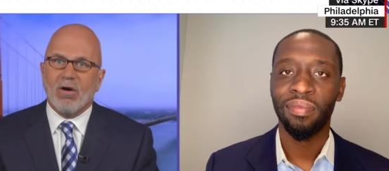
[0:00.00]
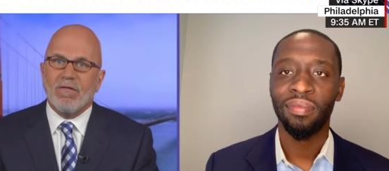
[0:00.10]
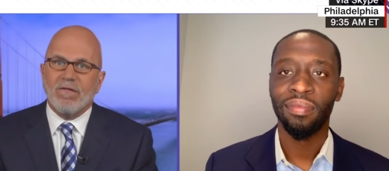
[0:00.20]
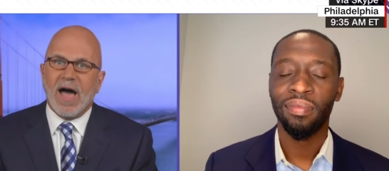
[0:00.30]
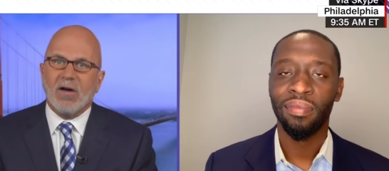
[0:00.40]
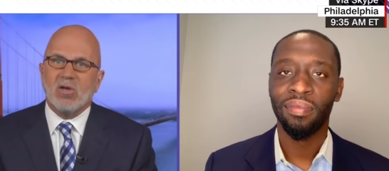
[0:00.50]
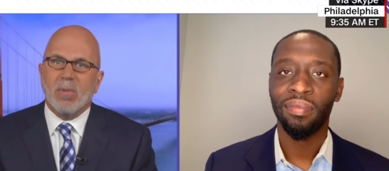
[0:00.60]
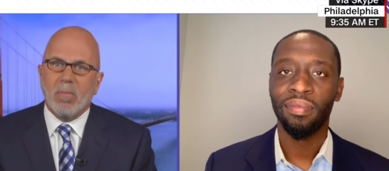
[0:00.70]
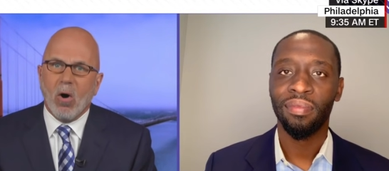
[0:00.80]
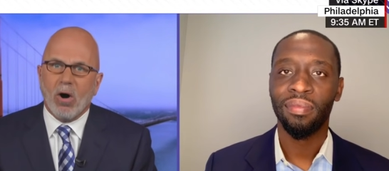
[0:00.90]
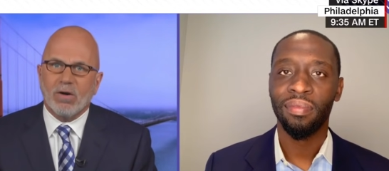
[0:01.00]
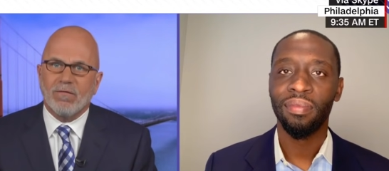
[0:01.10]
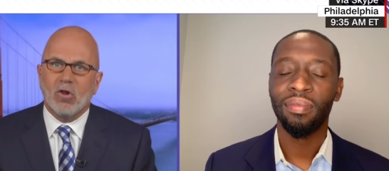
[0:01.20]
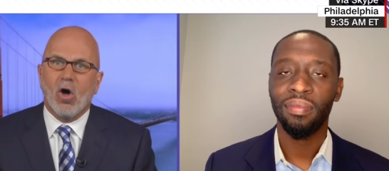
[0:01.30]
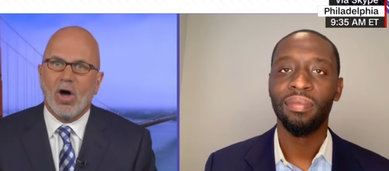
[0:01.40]
Speaker 1: are a valuable part
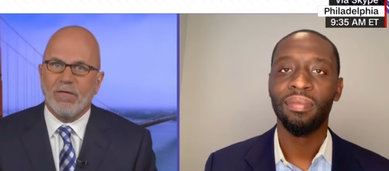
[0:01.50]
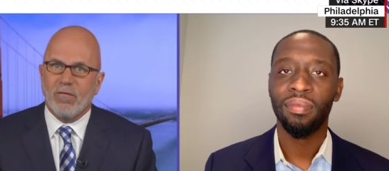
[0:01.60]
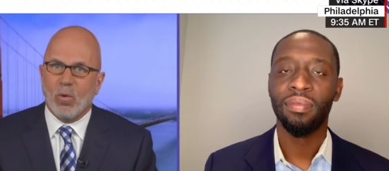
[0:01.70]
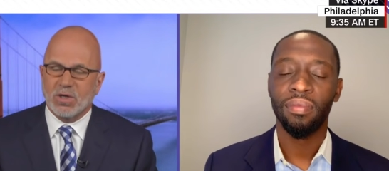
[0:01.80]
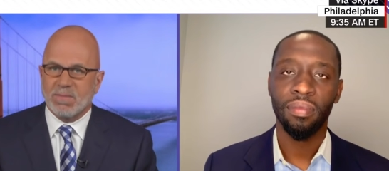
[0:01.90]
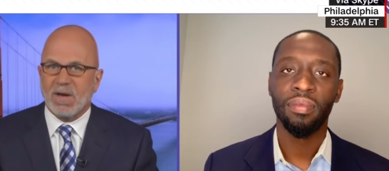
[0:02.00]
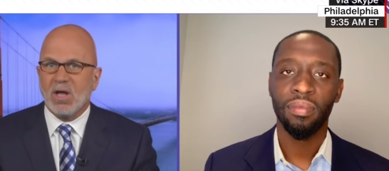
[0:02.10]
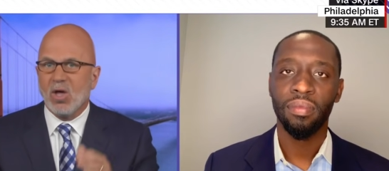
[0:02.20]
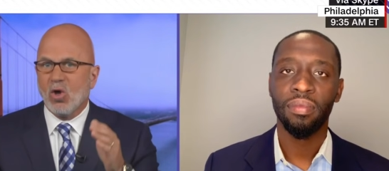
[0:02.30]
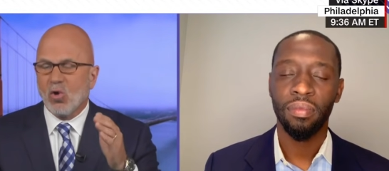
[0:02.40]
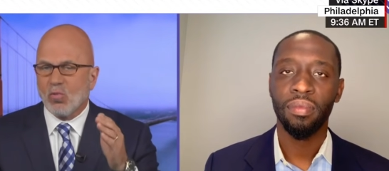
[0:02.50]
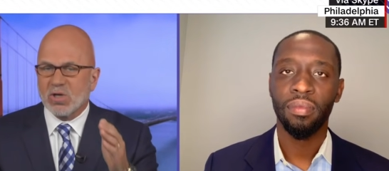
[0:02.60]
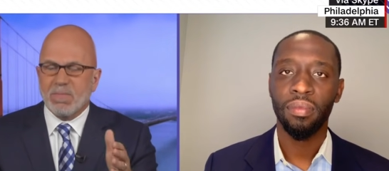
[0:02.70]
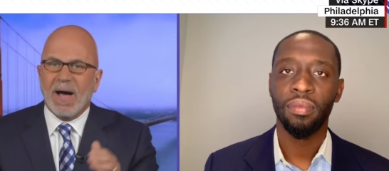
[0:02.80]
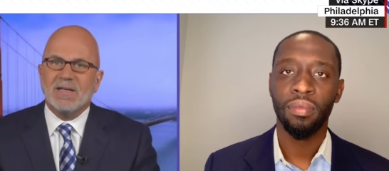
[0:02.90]
of law enforcement.
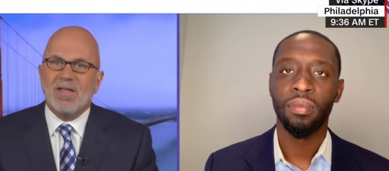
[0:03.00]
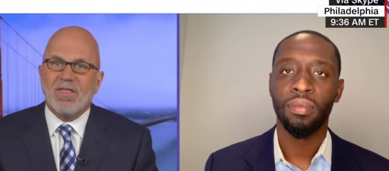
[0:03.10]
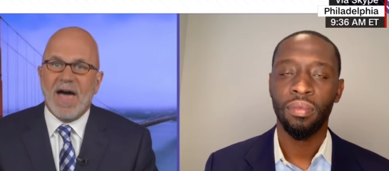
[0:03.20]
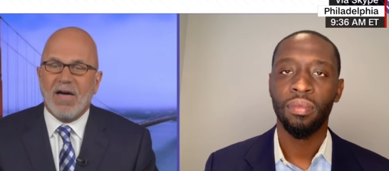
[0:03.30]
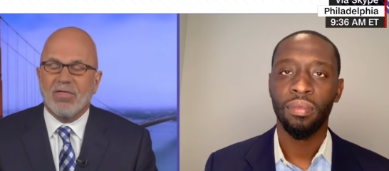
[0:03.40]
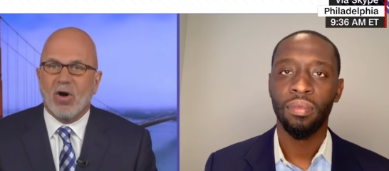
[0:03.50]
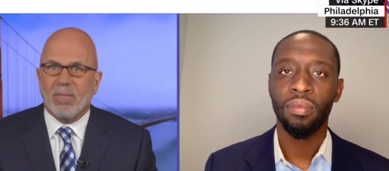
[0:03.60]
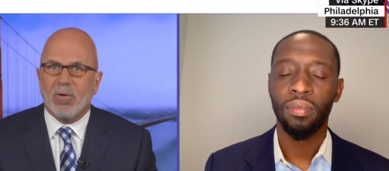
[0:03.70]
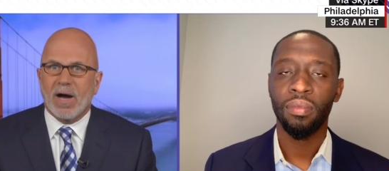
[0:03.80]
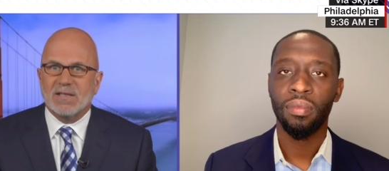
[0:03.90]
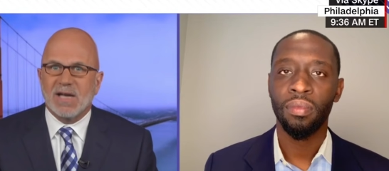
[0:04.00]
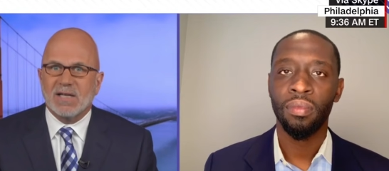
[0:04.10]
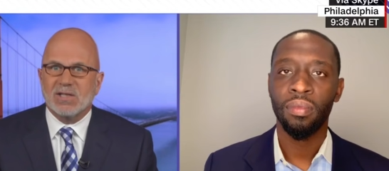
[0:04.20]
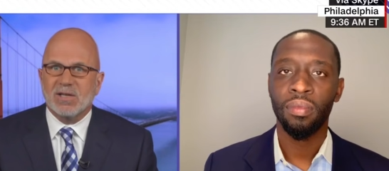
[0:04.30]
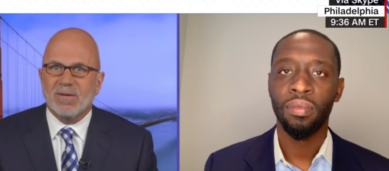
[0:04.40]
Respond to that thought
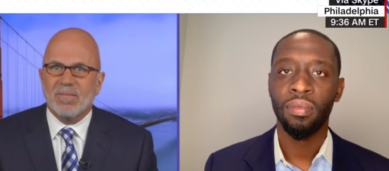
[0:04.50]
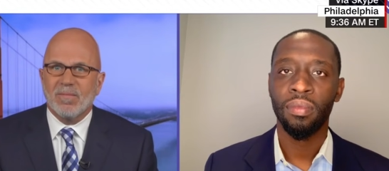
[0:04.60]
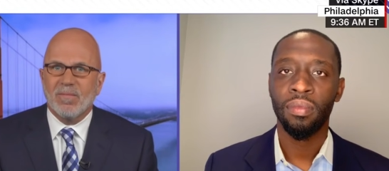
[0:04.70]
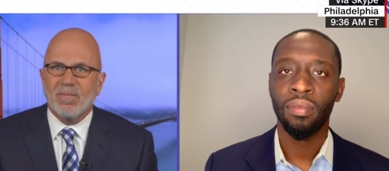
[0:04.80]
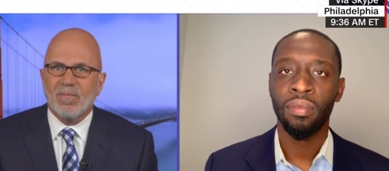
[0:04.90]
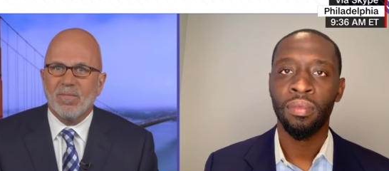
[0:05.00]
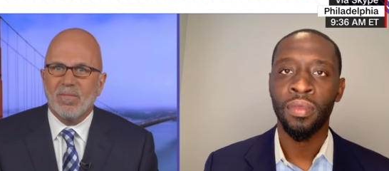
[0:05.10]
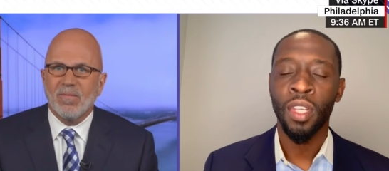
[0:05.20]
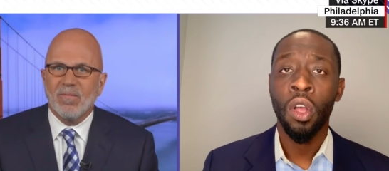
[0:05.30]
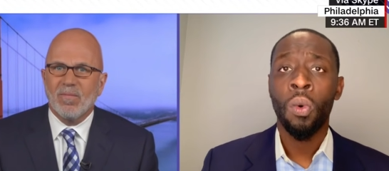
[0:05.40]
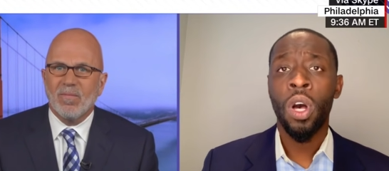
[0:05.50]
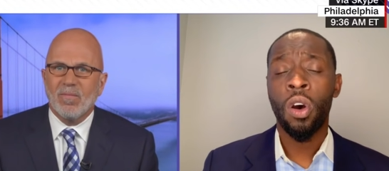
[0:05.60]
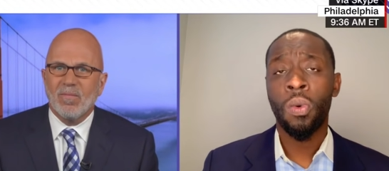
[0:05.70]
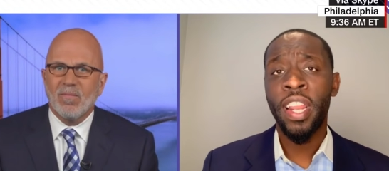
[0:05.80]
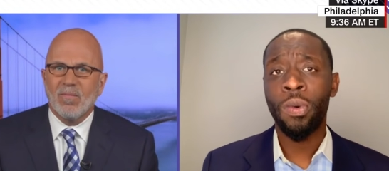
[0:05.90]
process.
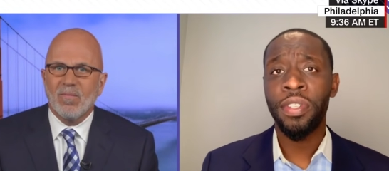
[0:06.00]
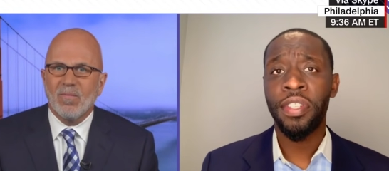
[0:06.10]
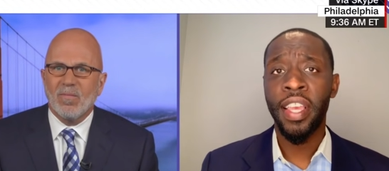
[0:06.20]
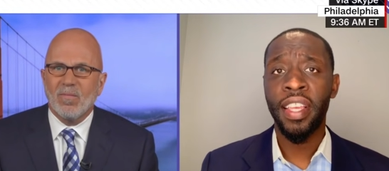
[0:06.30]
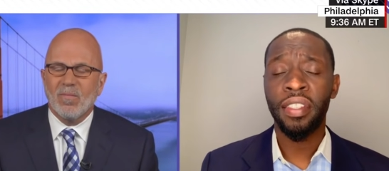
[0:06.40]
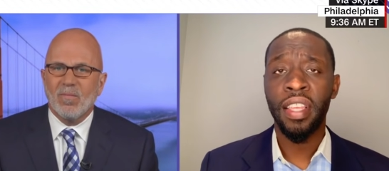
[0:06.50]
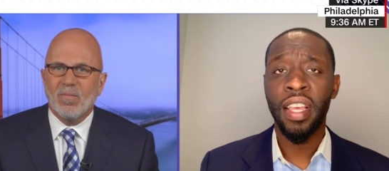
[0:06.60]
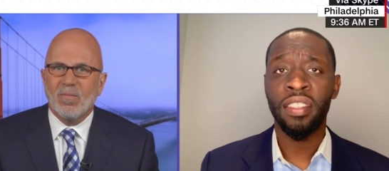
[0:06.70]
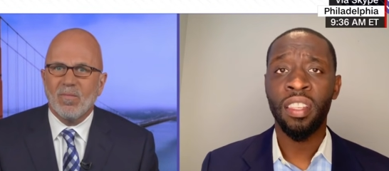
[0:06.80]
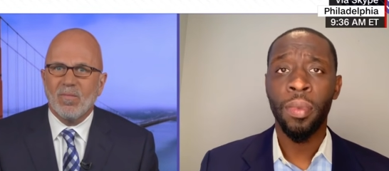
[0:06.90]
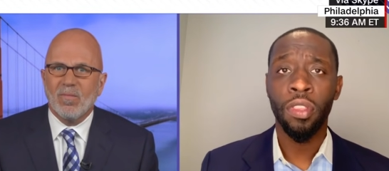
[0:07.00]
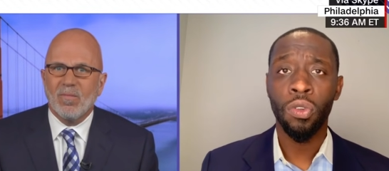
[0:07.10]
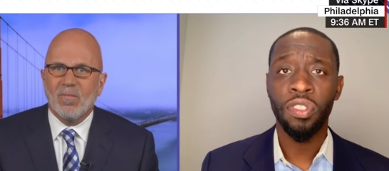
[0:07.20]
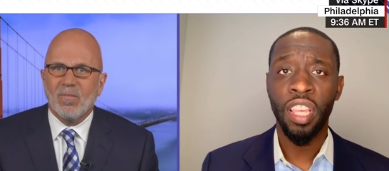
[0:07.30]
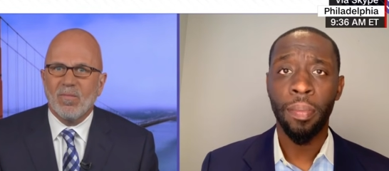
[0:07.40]
Speaker 2: Well, what I would say is that some of
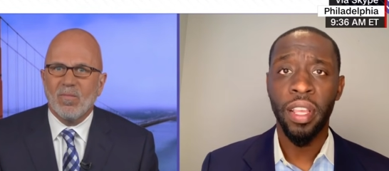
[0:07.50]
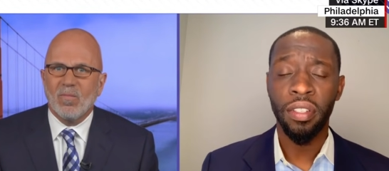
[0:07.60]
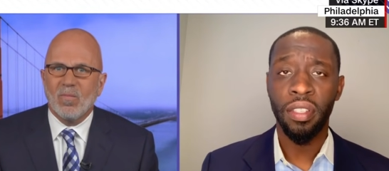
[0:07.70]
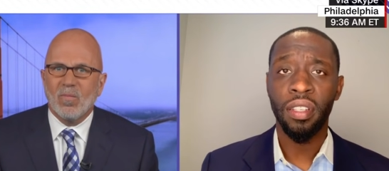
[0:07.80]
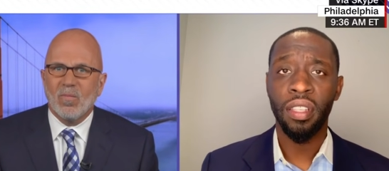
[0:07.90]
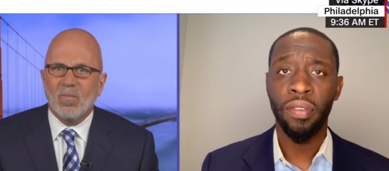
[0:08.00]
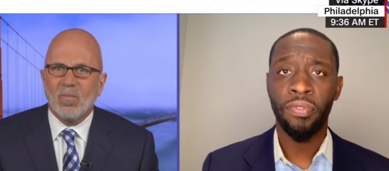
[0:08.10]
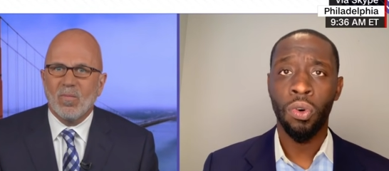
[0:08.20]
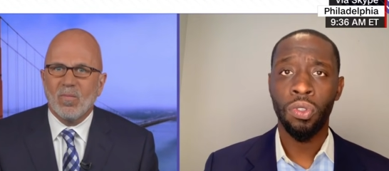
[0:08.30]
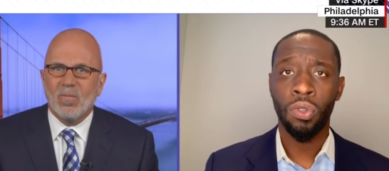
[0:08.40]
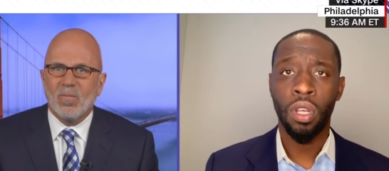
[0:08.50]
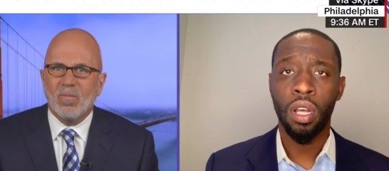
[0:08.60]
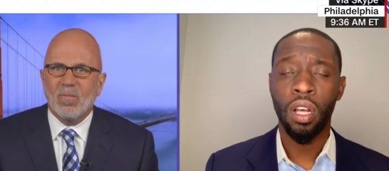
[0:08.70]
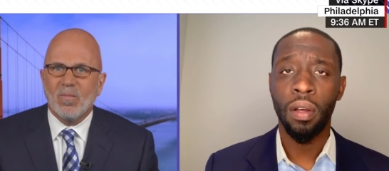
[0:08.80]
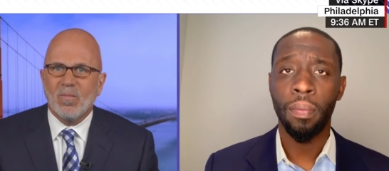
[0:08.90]
those same instincts that folks
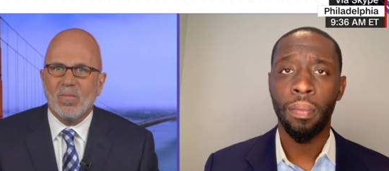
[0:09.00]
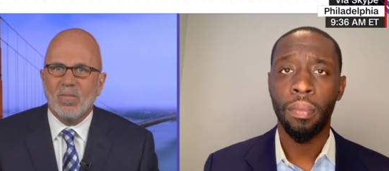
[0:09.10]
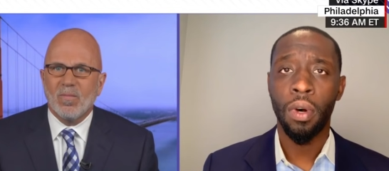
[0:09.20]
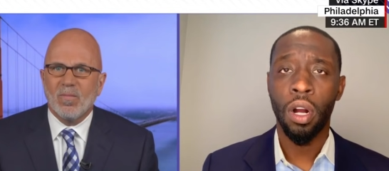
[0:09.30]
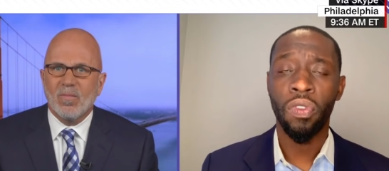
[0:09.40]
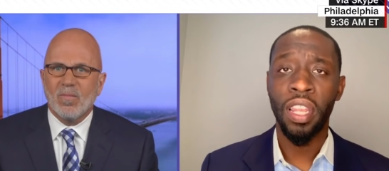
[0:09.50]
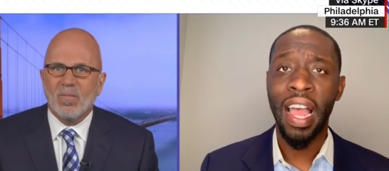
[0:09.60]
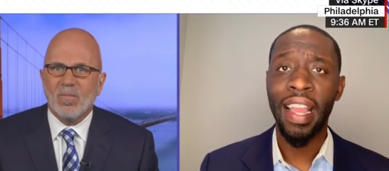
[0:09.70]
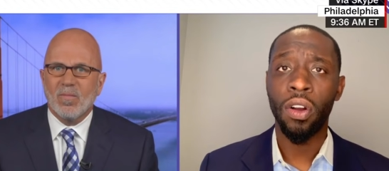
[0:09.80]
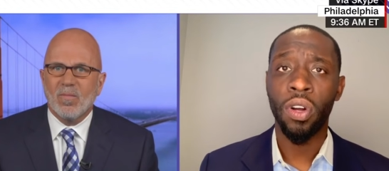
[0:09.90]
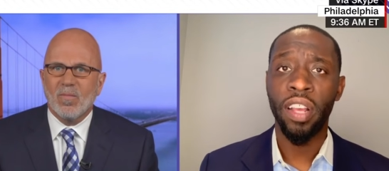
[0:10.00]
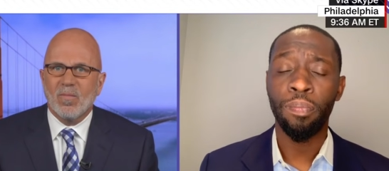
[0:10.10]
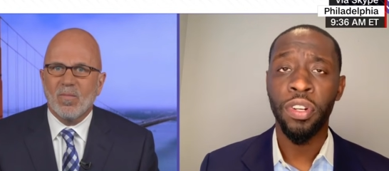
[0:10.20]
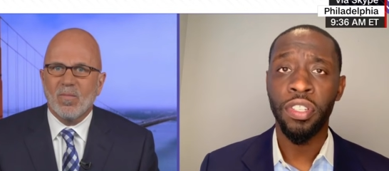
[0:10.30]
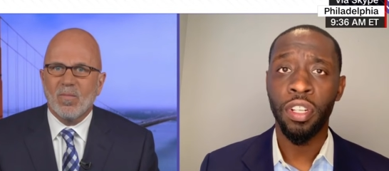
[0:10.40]
um, are relying on
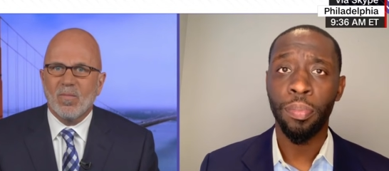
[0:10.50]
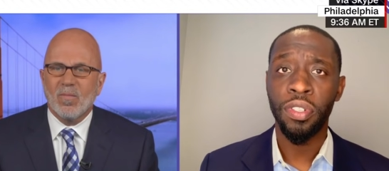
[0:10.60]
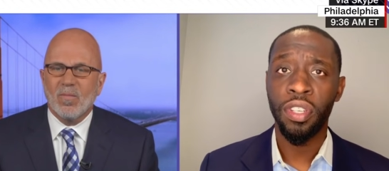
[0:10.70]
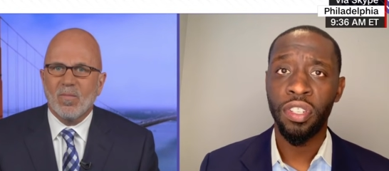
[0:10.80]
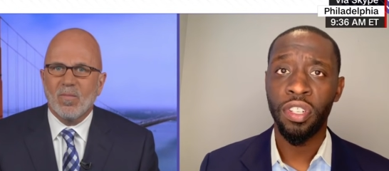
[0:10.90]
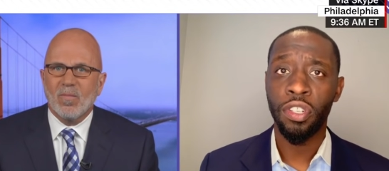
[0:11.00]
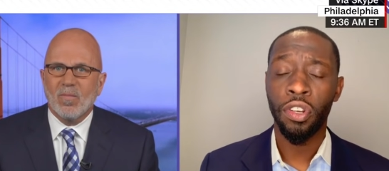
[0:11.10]
have put us in a position to